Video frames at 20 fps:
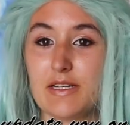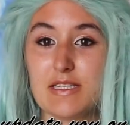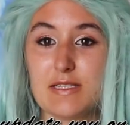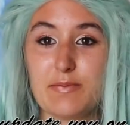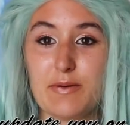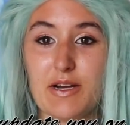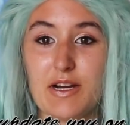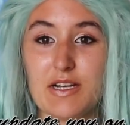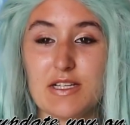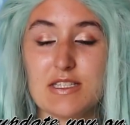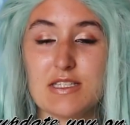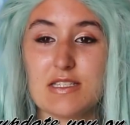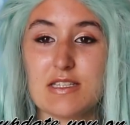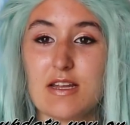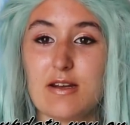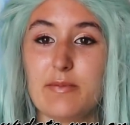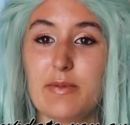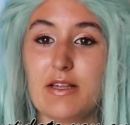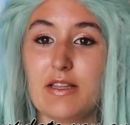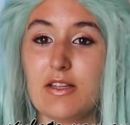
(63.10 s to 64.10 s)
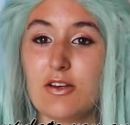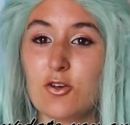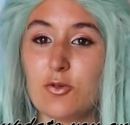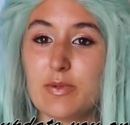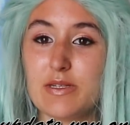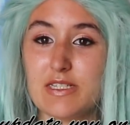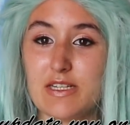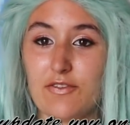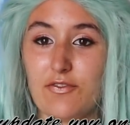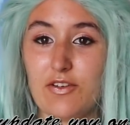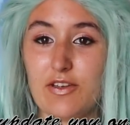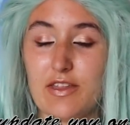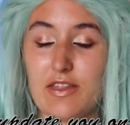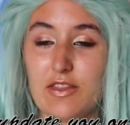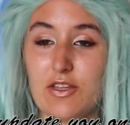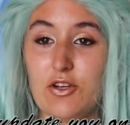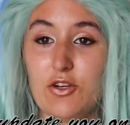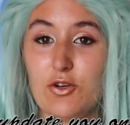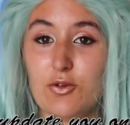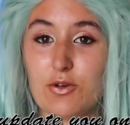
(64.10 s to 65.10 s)
experience is going to be a little bit different
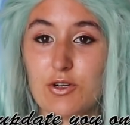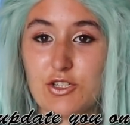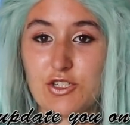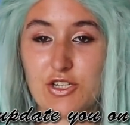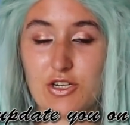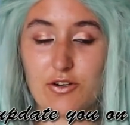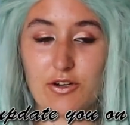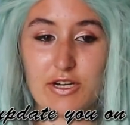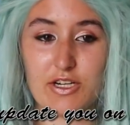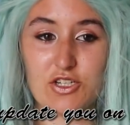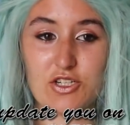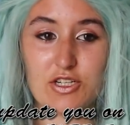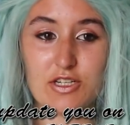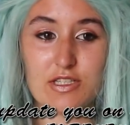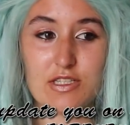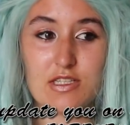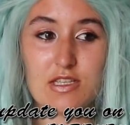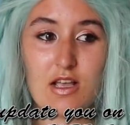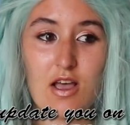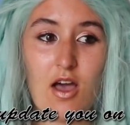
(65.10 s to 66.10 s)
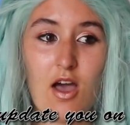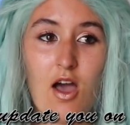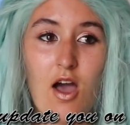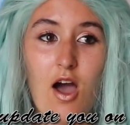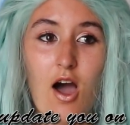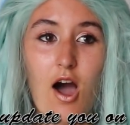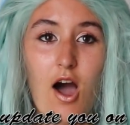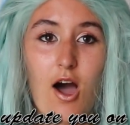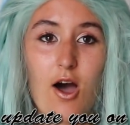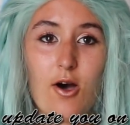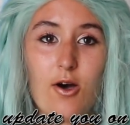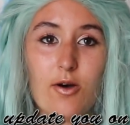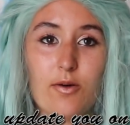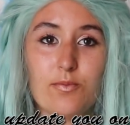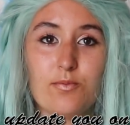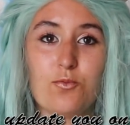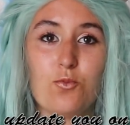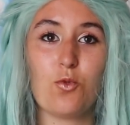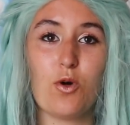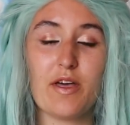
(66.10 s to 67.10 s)
than the newer generations.
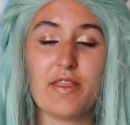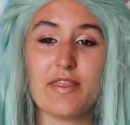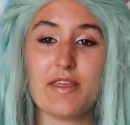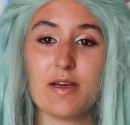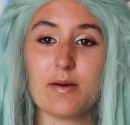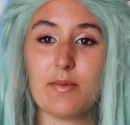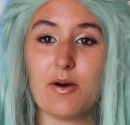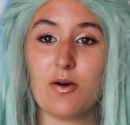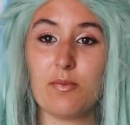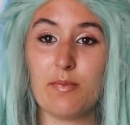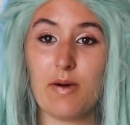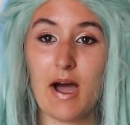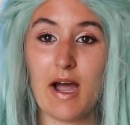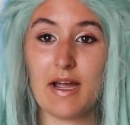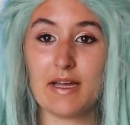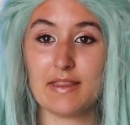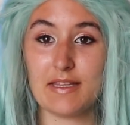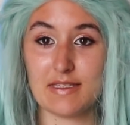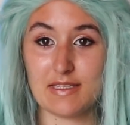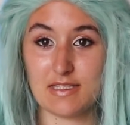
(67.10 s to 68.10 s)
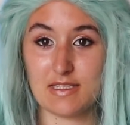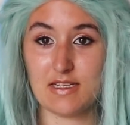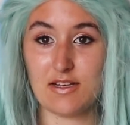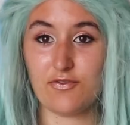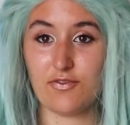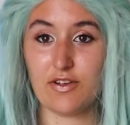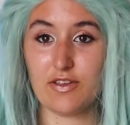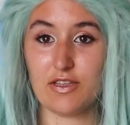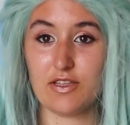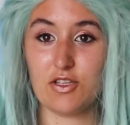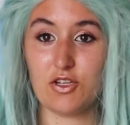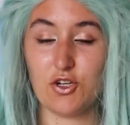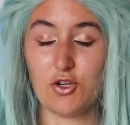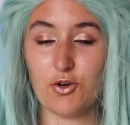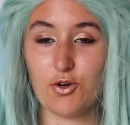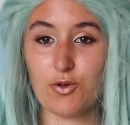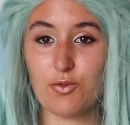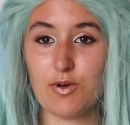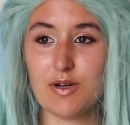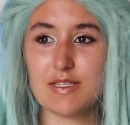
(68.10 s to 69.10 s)
One thing about mine that's different than the
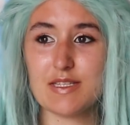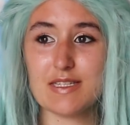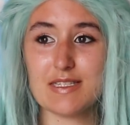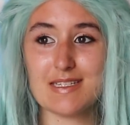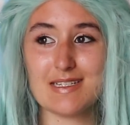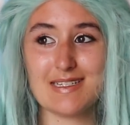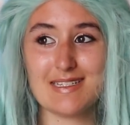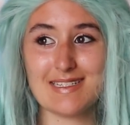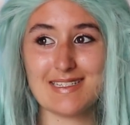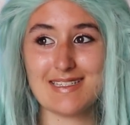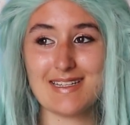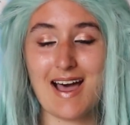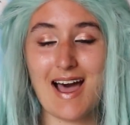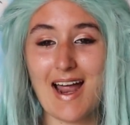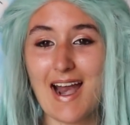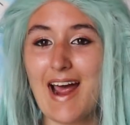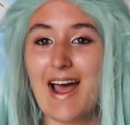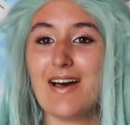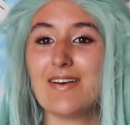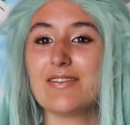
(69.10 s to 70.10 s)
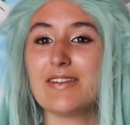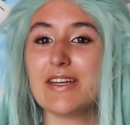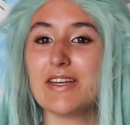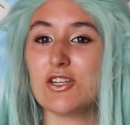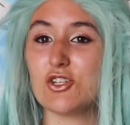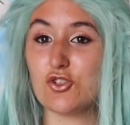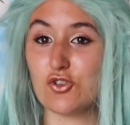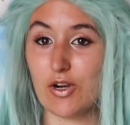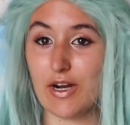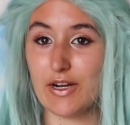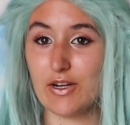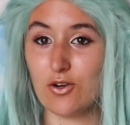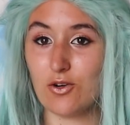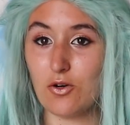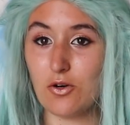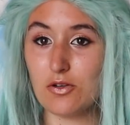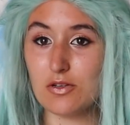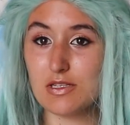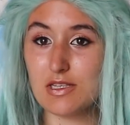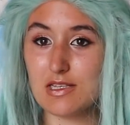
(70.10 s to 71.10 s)
newer ones is it does not have any drain
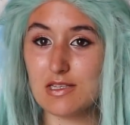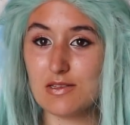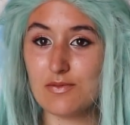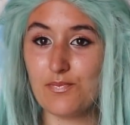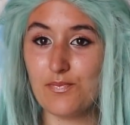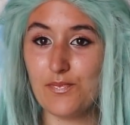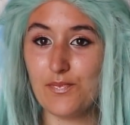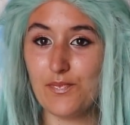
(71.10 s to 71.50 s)
holes.